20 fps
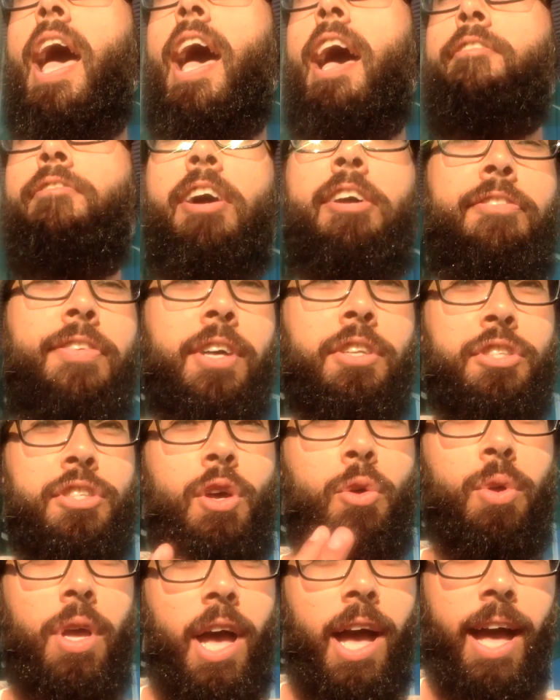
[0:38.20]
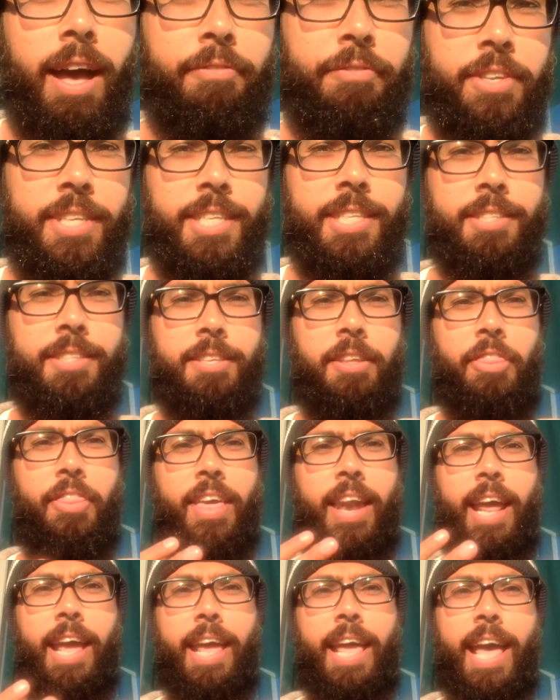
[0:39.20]
have I felt so confident
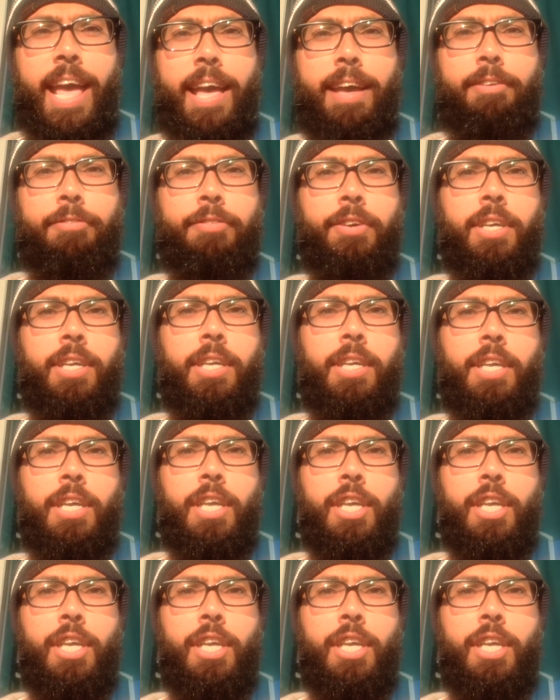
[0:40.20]
that I have